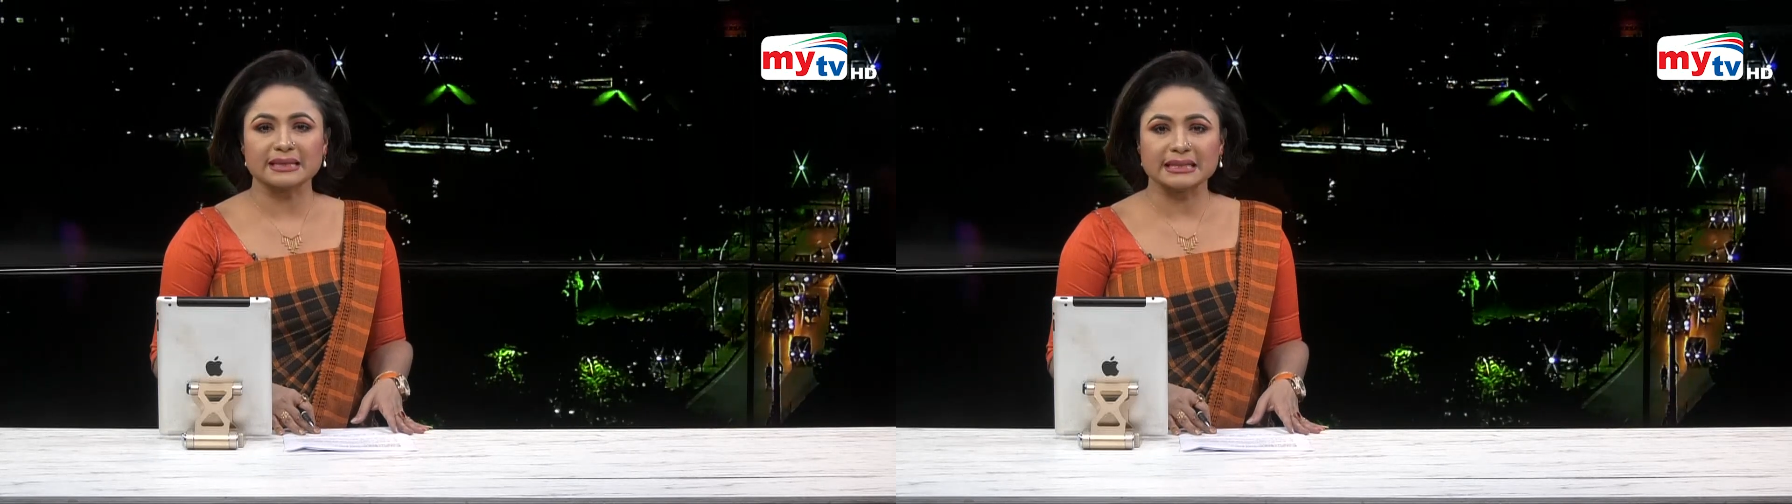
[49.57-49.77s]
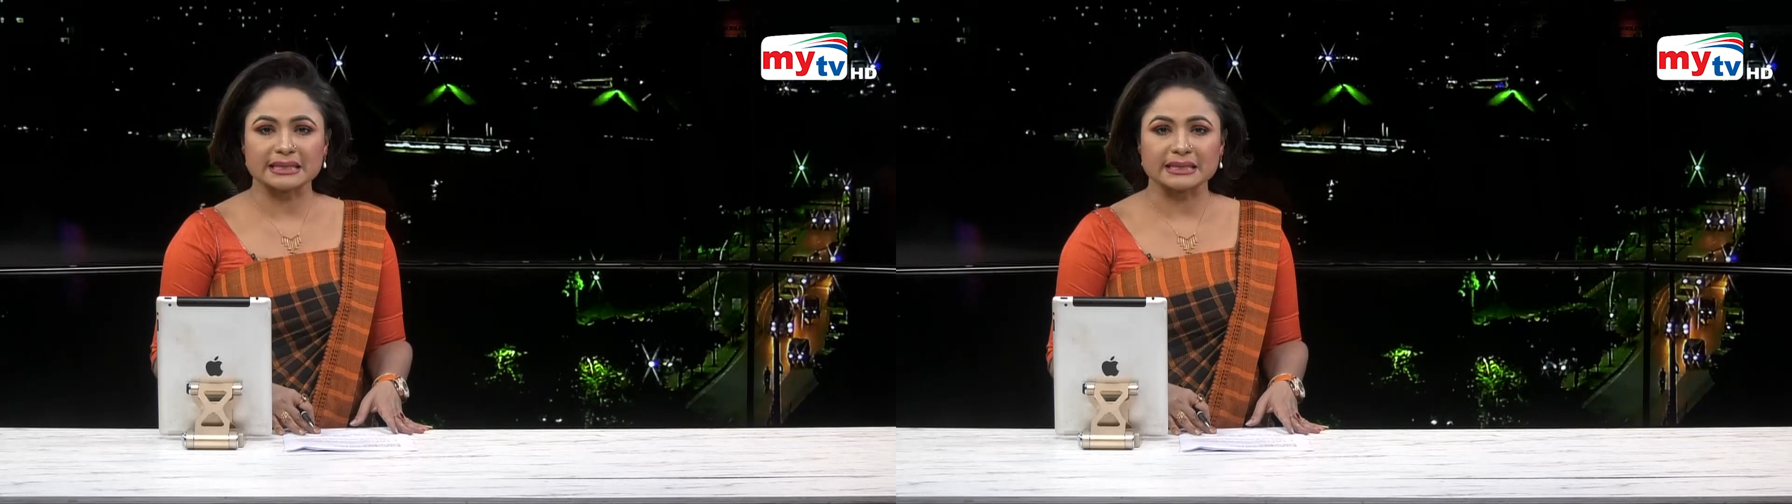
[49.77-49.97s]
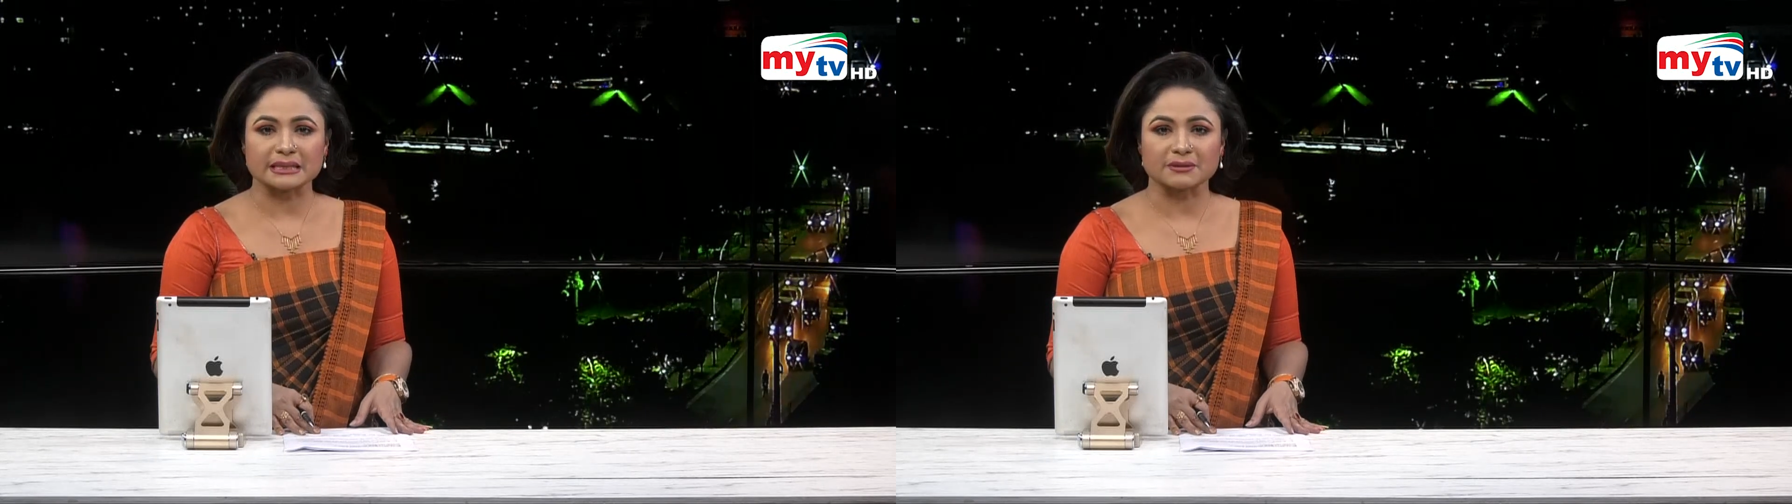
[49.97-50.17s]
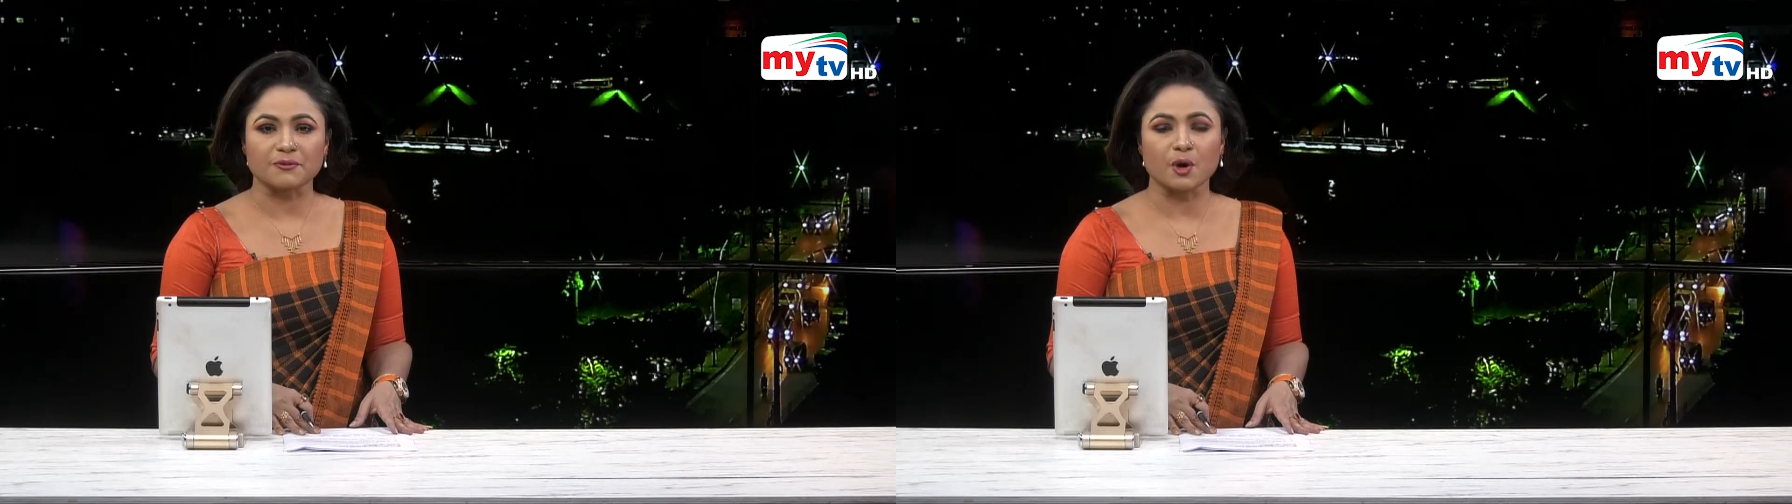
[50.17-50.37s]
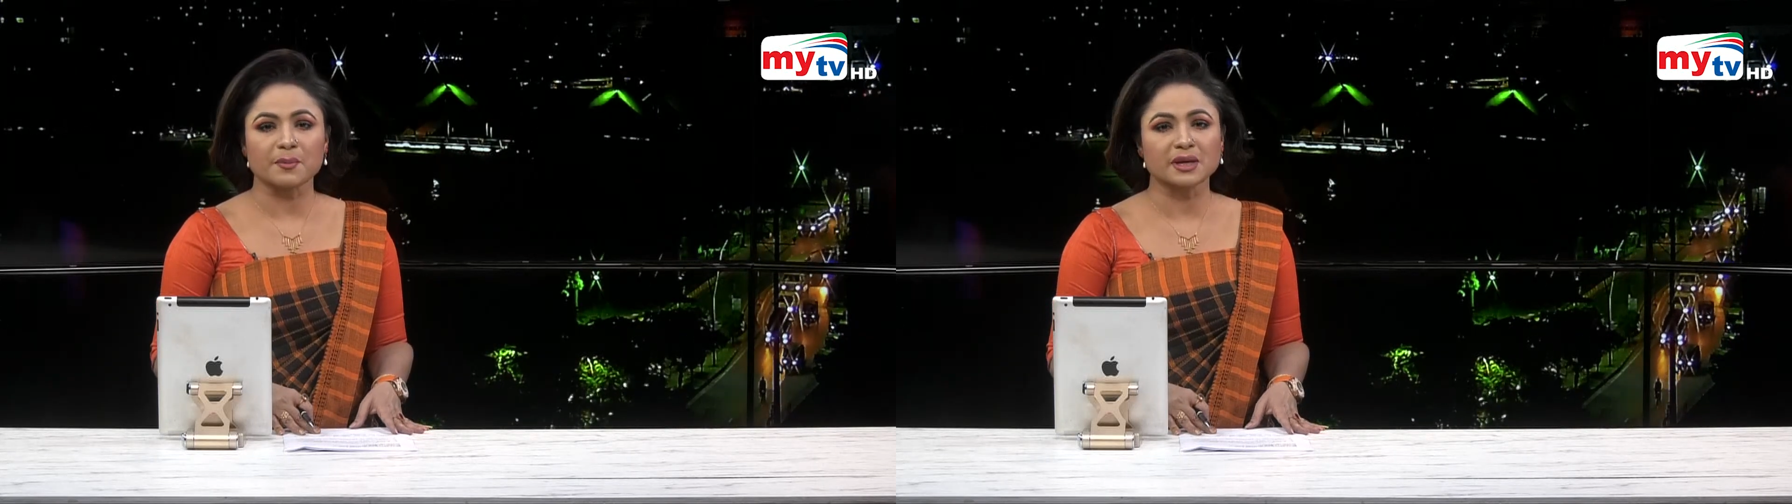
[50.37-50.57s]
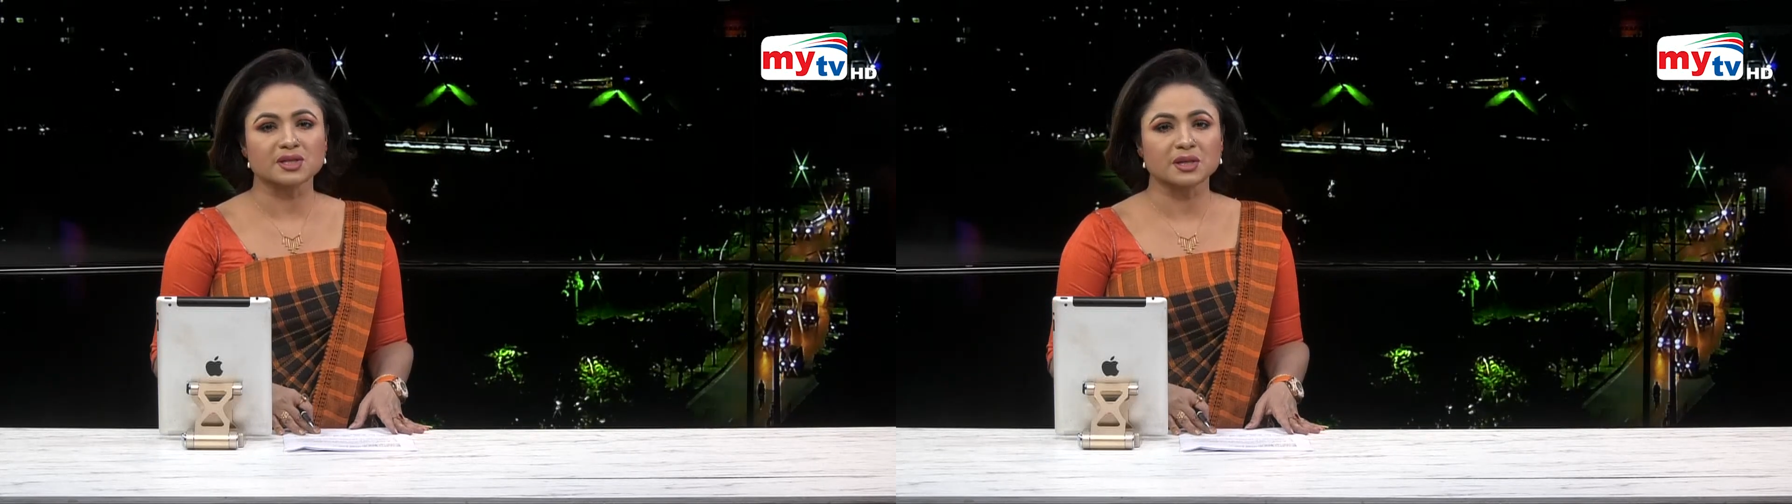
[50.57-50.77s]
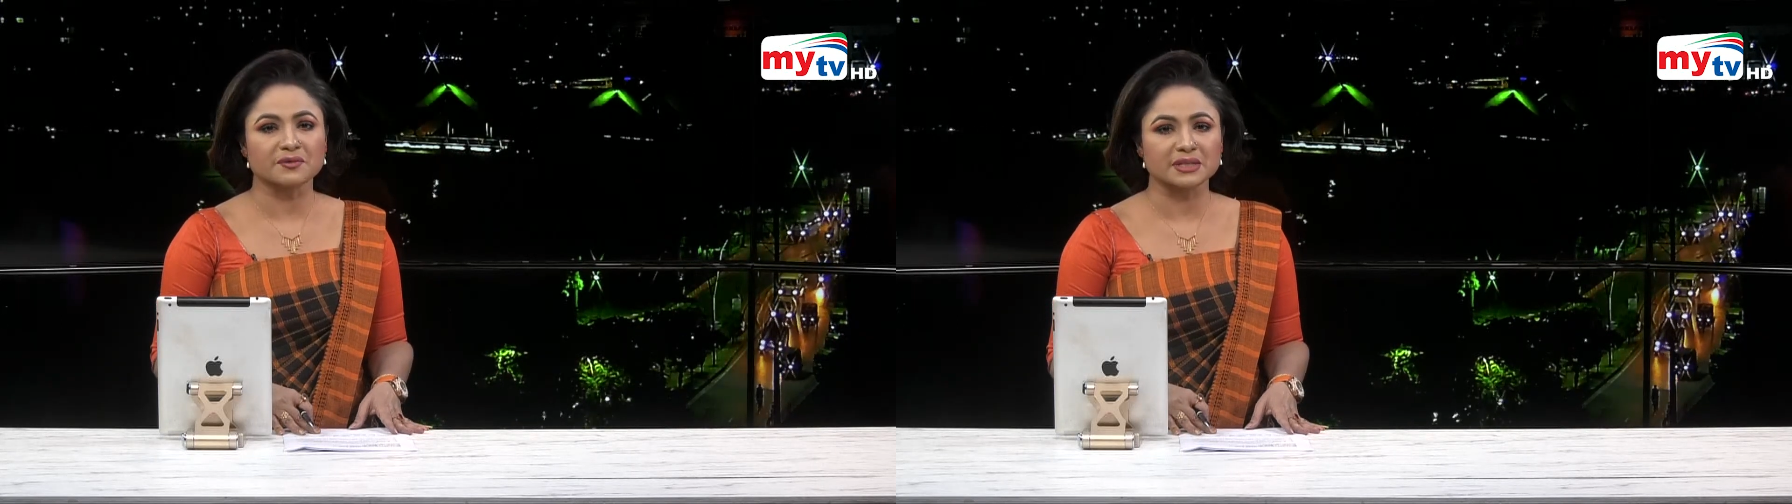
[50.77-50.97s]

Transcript: sentenced former Chief